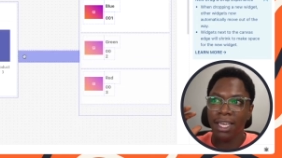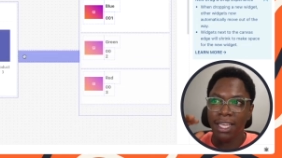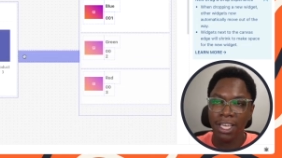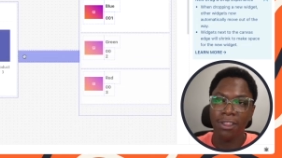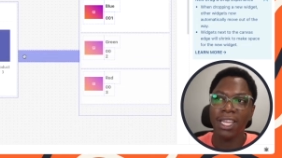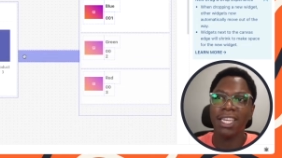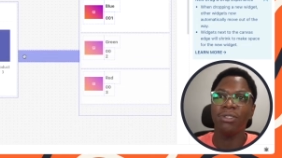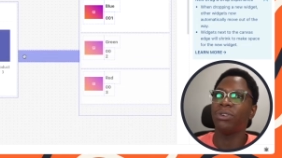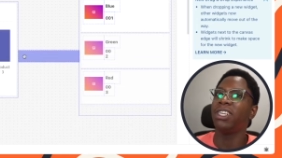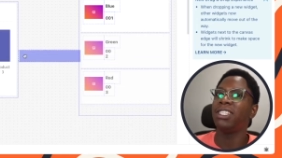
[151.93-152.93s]
in order
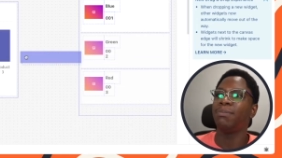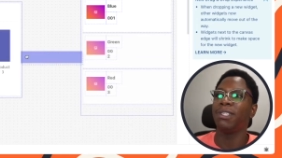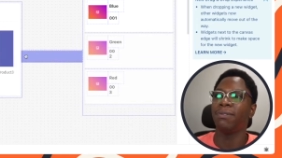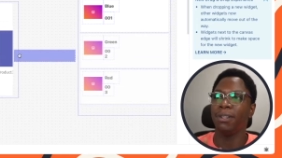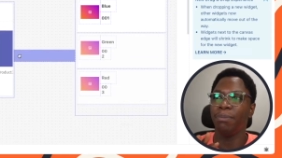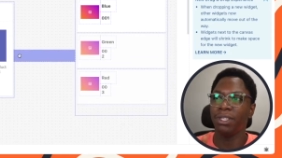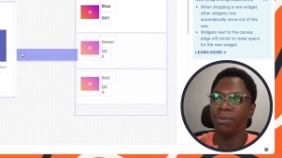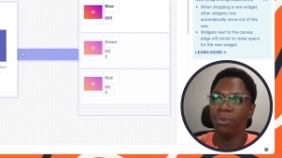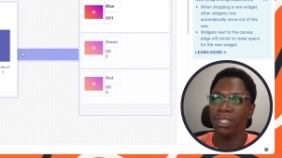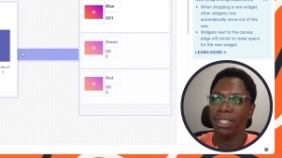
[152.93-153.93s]
to create space for the
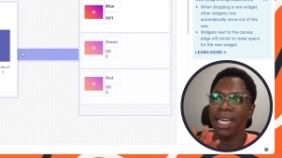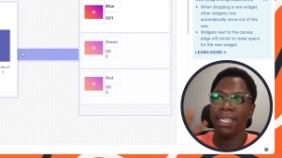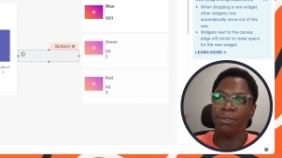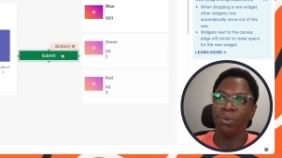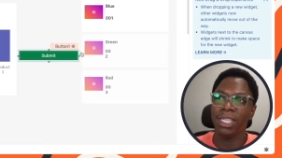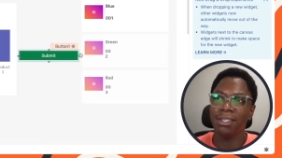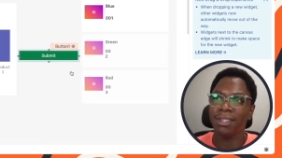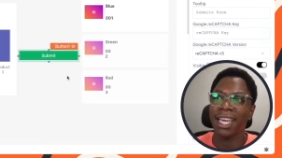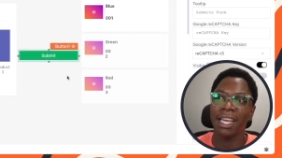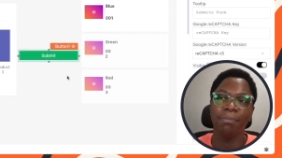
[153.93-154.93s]
button widget and with this
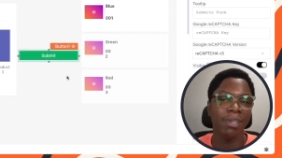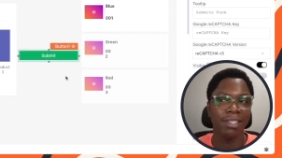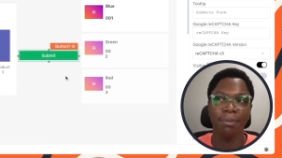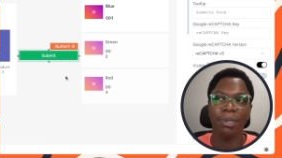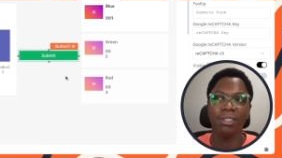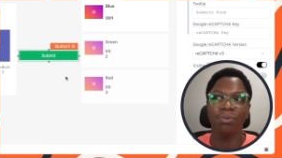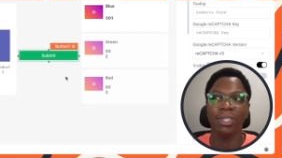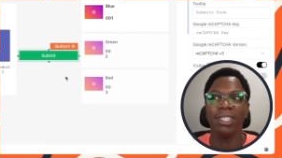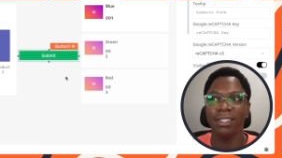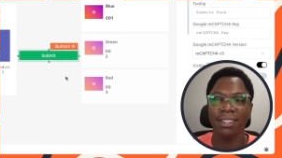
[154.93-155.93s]
I can place the button
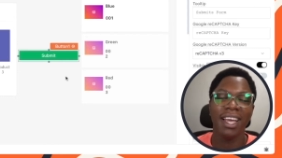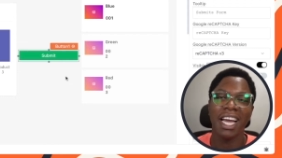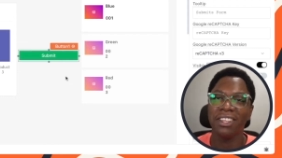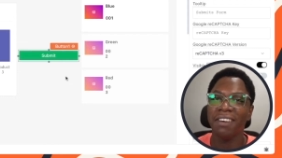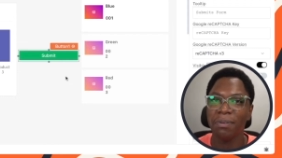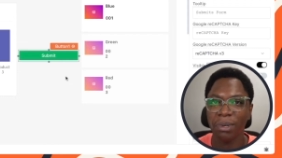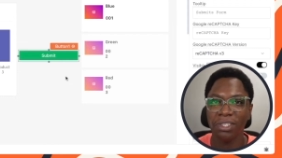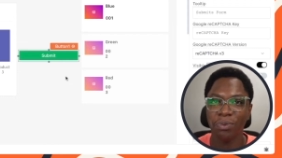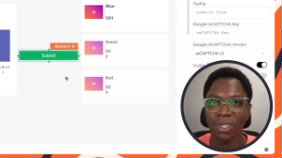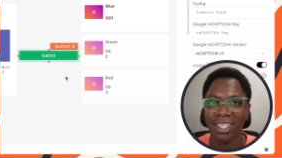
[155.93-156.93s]
widget and you have the
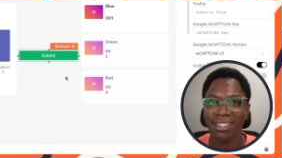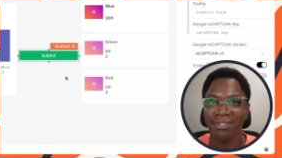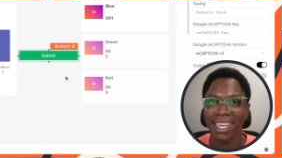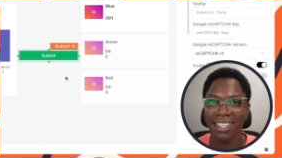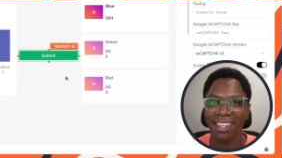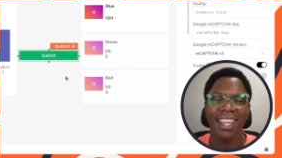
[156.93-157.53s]
button widget right there.